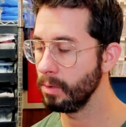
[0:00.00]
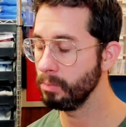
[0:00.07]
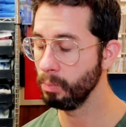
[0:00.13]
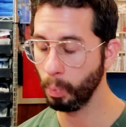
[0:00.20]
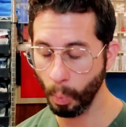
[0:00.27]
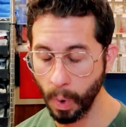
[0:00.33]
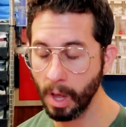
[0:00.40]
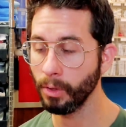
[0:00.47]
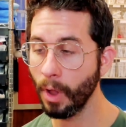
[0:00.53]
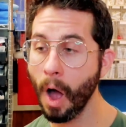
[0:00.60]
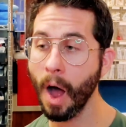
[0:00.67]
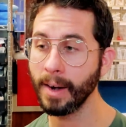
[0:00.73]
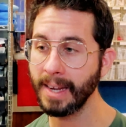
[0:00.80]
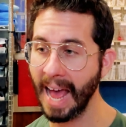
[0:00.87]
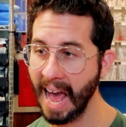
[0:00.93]
will
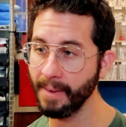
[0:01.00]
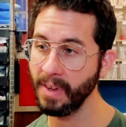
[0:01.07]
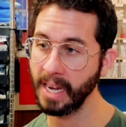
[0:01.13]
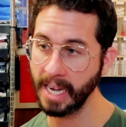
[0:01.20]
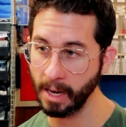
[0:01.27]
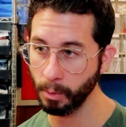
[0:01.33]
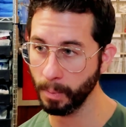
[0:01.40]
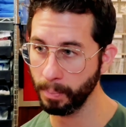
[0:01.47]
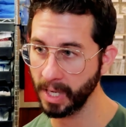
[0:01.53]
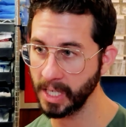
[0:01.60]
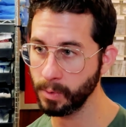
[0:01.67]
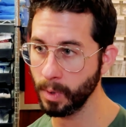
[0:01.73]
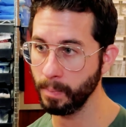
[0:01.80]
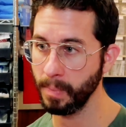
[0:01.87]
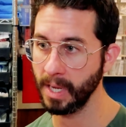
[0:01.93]
not have a knee
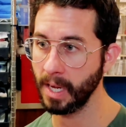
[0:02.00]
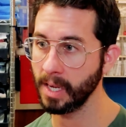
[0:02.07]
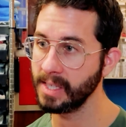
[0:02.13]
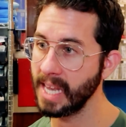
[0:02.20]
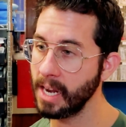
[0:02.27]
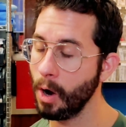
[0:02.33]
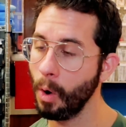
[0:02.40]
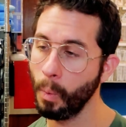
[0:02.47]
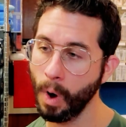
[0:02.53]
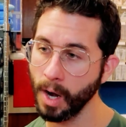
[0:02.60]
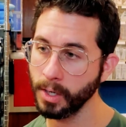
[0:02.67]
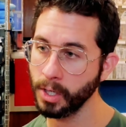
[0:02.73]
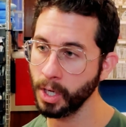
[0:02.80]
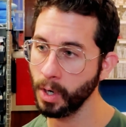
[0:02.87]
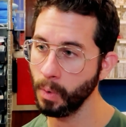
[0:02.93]
replacement because they don't
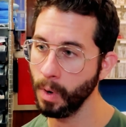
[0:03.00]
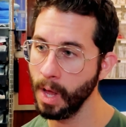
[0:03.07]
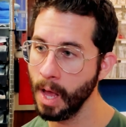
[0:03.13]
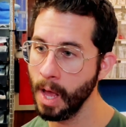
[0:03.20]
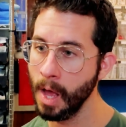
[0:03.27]
want to,